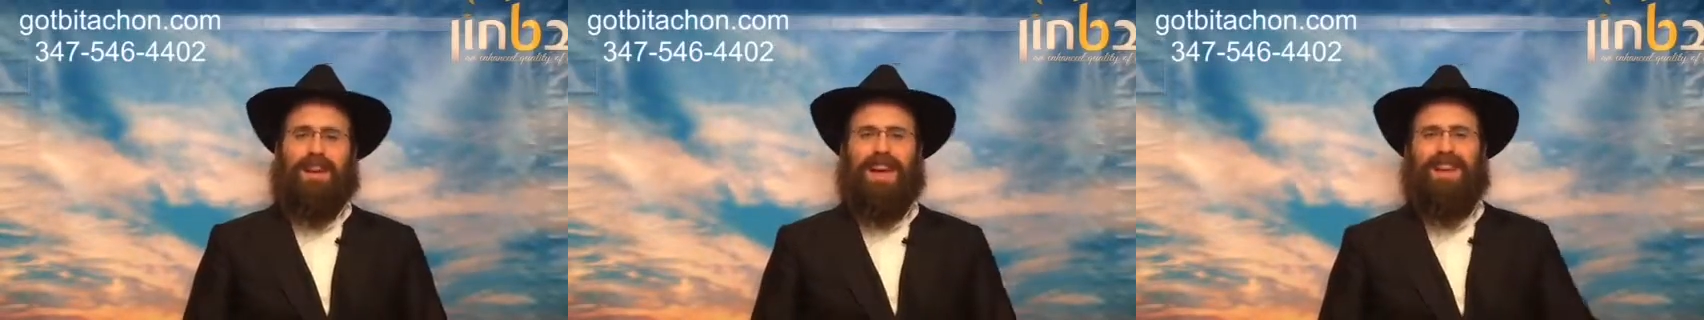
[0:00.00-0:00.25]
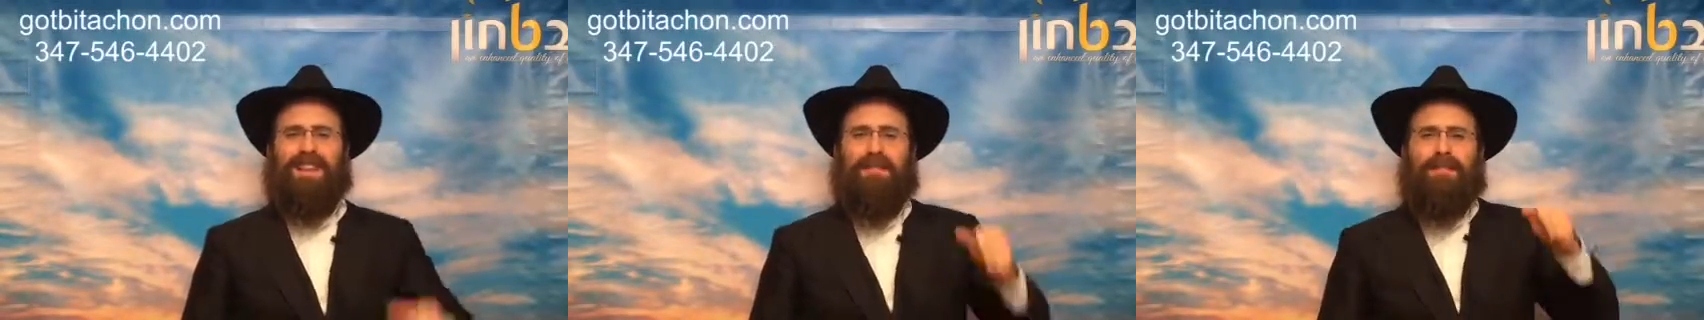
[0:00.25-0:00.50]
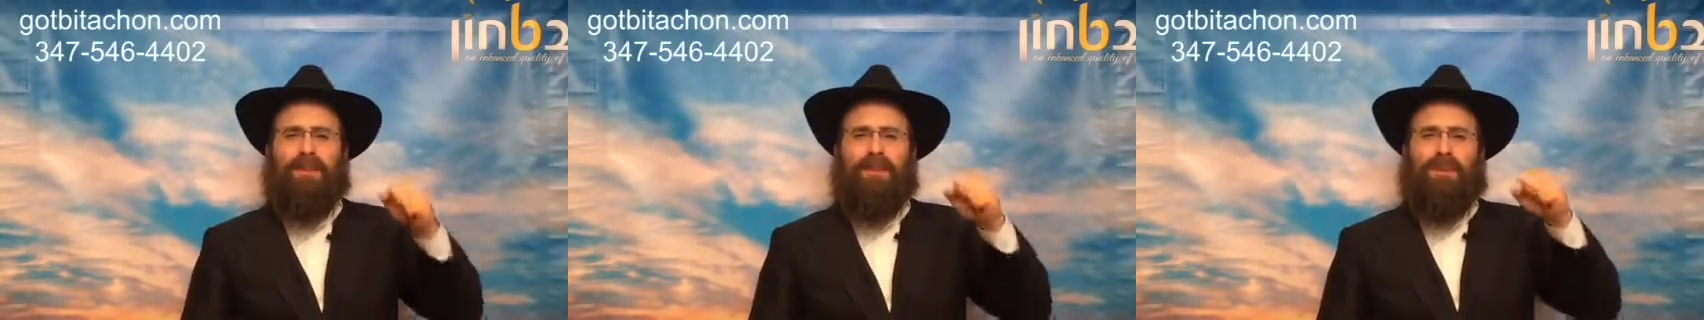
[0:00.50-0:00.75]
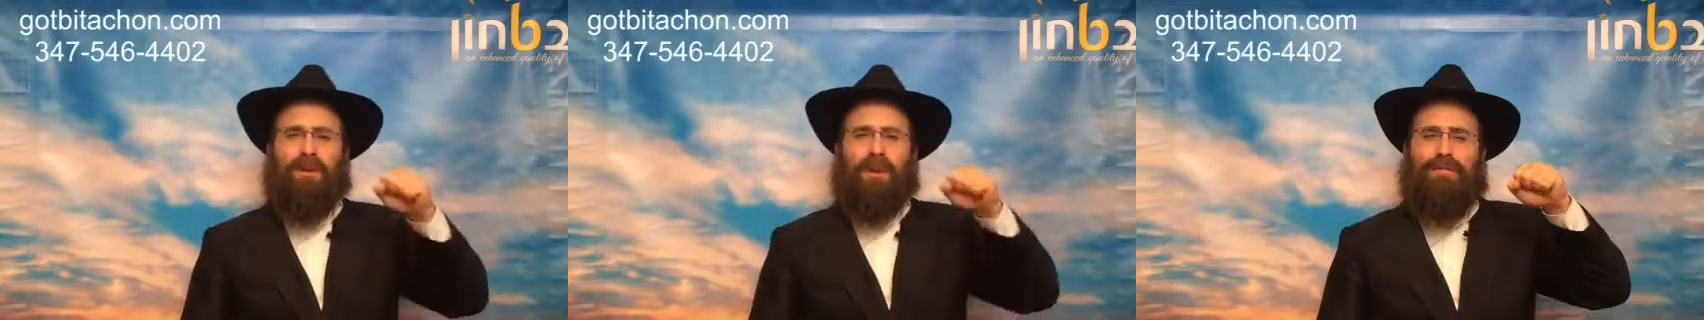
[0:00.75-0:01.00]
and never to
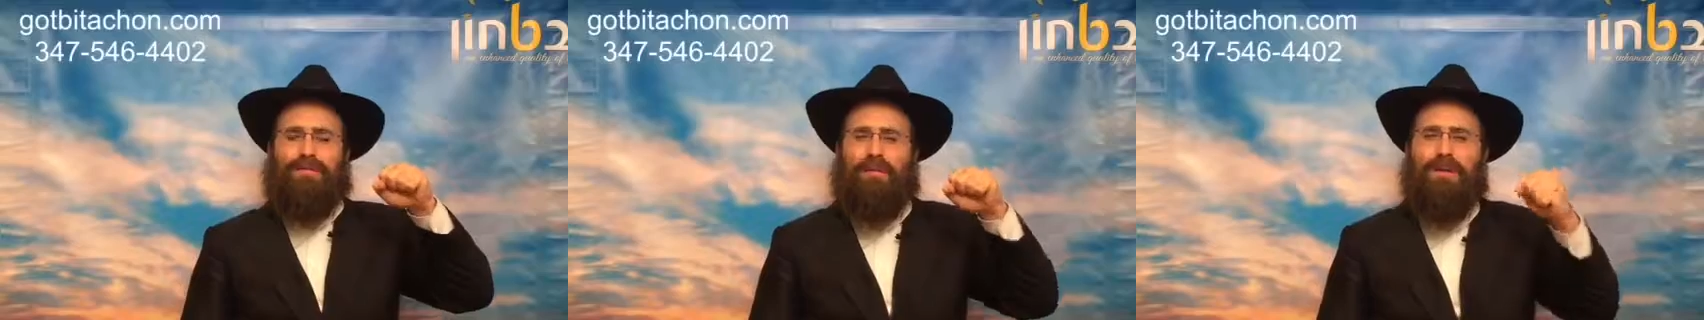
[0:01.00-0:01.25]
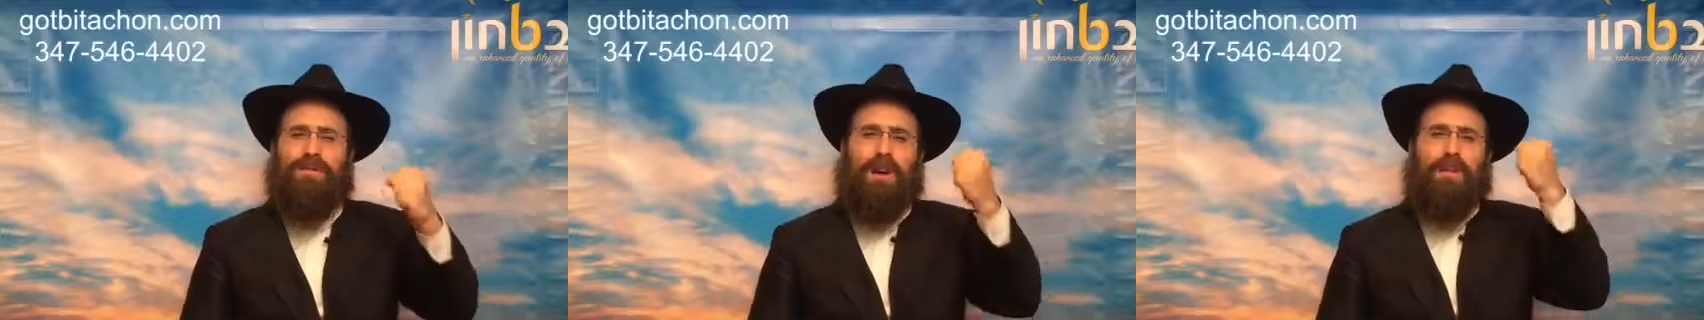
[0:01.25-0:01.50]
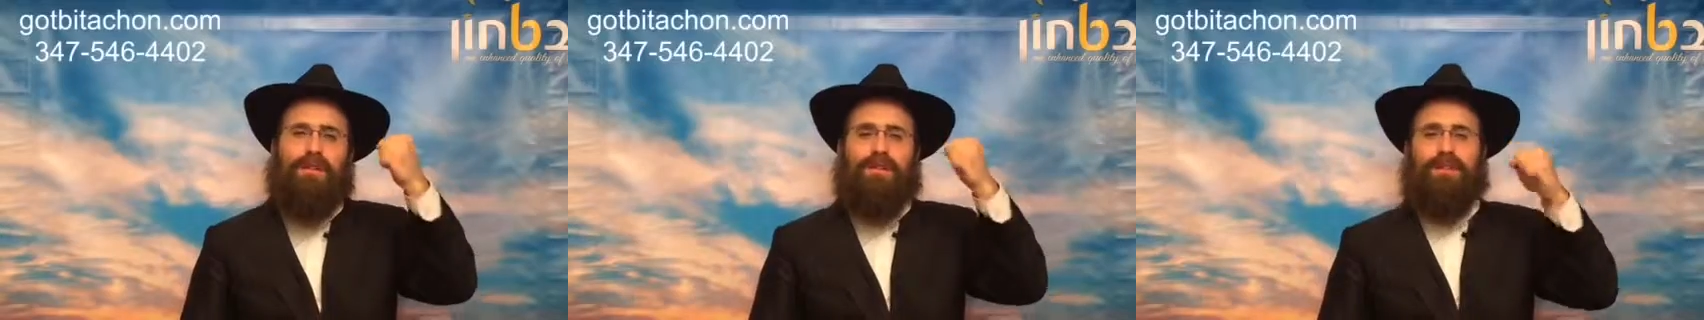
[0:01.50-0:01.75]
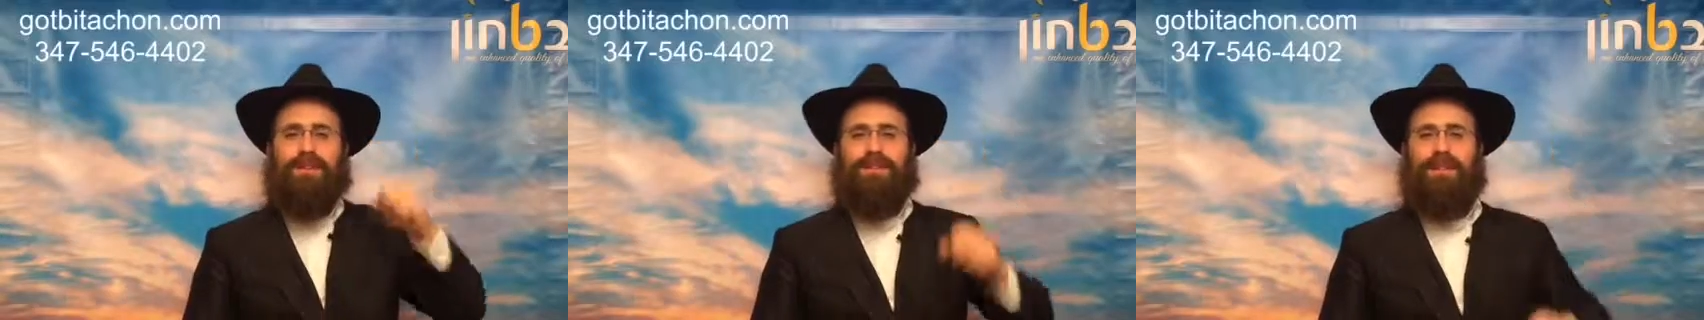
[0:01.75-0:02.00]
try to force other
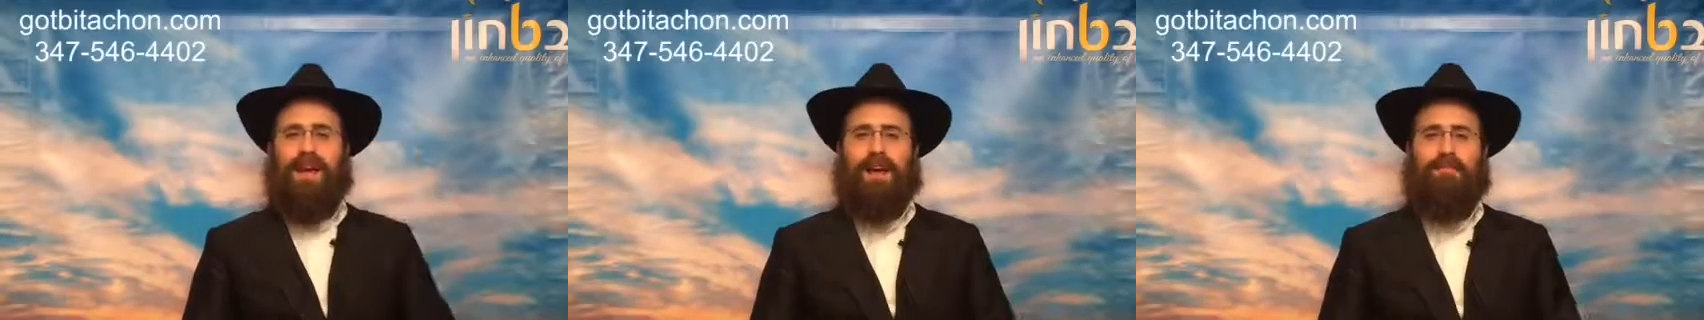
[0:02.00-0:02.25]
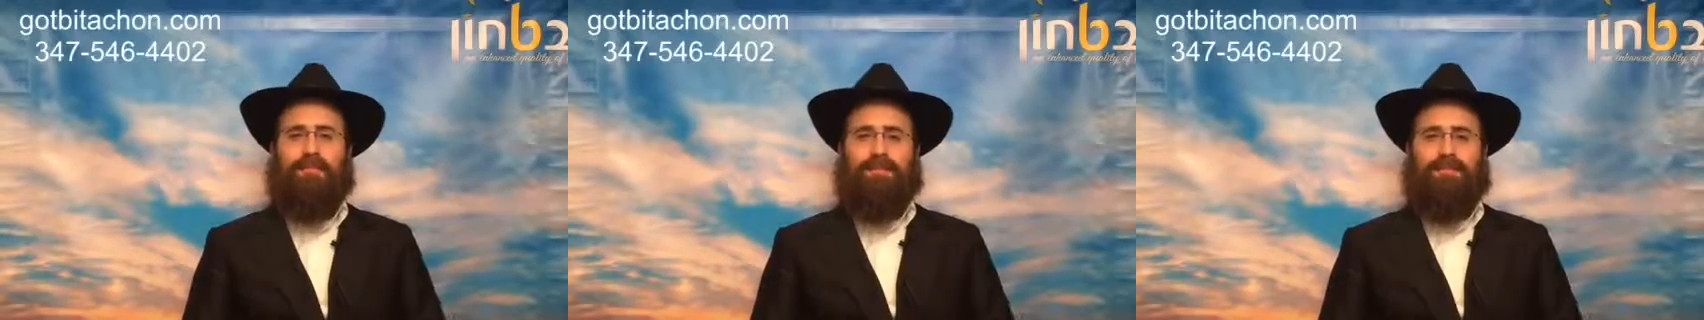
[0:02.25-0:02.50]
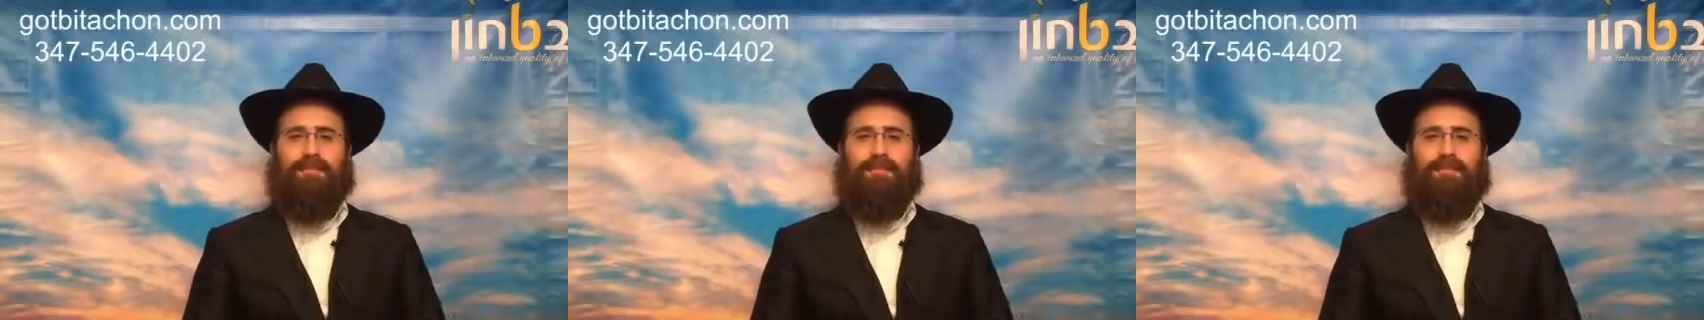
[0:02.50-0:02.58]
things to happen.